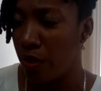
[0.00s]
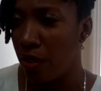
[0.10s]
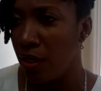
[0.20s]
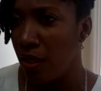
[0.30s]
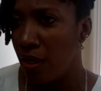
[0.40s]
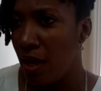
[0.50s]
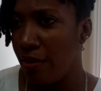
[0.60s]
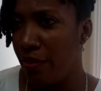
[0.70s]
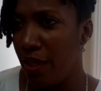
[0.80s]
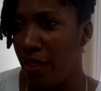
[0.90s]

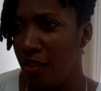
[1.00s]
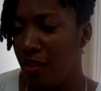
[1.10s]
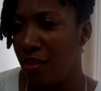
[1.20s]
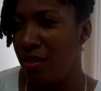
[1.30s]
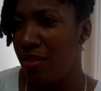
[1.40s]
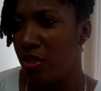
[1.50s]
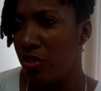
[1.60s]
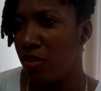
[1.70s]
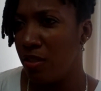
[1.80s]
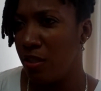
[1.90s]
I think the
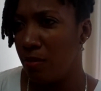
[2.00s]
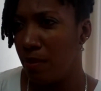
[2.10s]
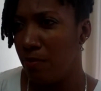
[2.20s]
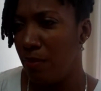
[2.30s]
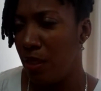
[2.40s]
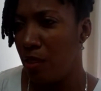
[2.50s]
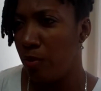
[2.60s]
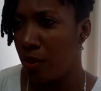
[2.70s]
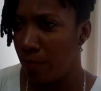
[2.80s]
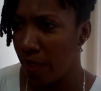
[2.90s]
decisions need to be made
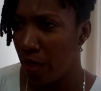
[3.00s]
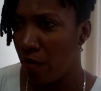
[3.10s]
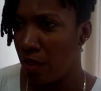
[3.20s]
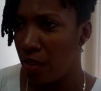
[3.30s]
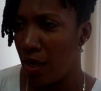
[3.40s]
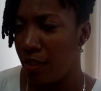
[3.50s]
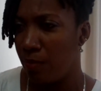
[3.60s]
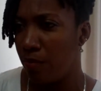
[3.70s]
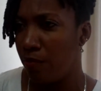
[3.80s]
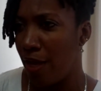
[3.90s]
with the parent and
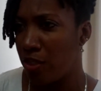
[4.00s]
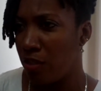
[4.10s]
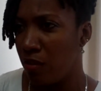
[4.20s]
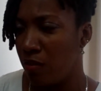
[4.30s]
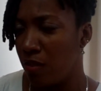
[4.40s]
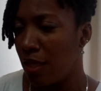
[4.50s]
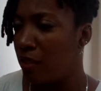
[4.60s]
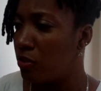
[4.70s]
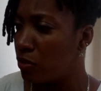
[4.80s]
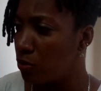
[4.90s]
the professionals
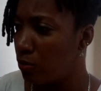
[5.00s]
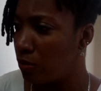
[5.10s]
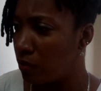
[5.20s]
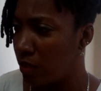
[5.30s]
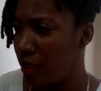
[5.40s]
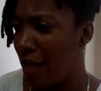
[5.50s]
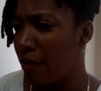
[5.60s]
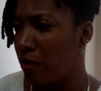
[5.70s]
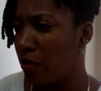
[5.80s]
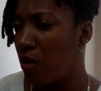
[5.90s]
and the school
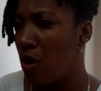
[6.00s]
together